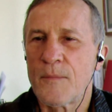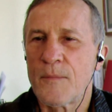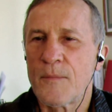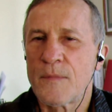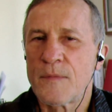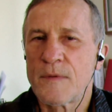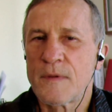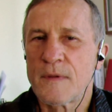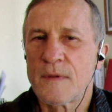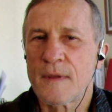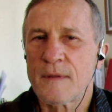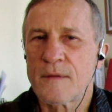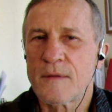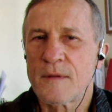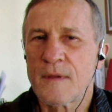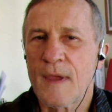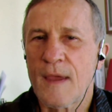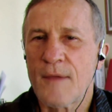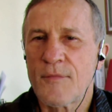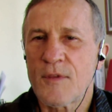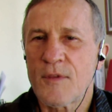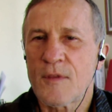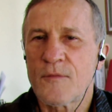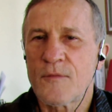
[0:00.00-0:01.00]
You
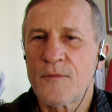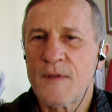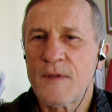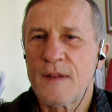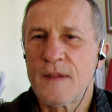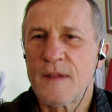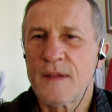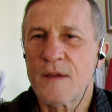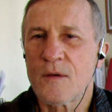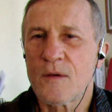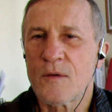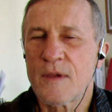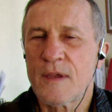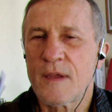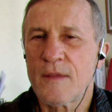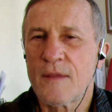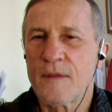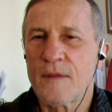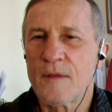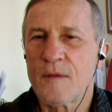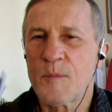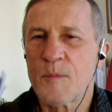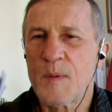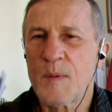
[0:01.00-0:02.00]
have this feeling, okay,
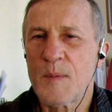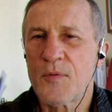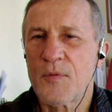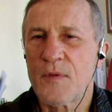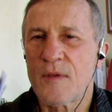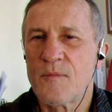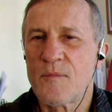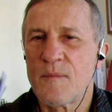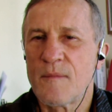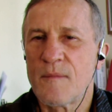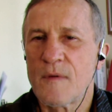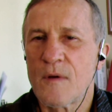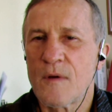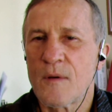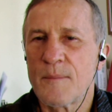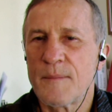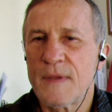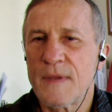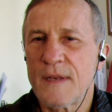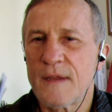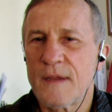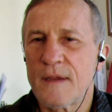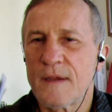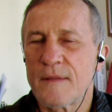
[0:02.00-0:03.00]
these people are
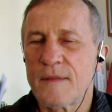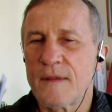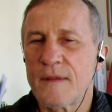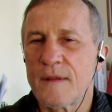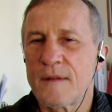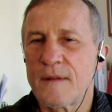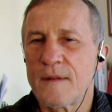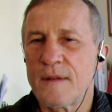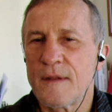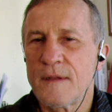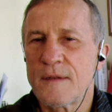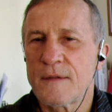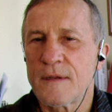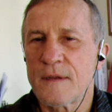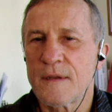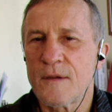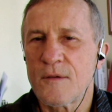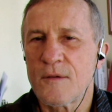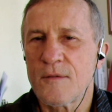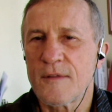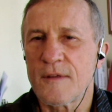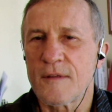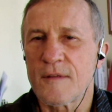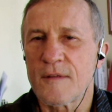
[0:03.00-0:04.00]
meeting and they need to
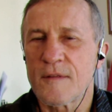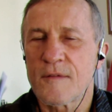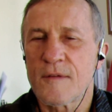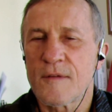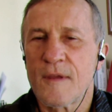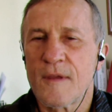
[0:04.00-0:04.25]
hear this.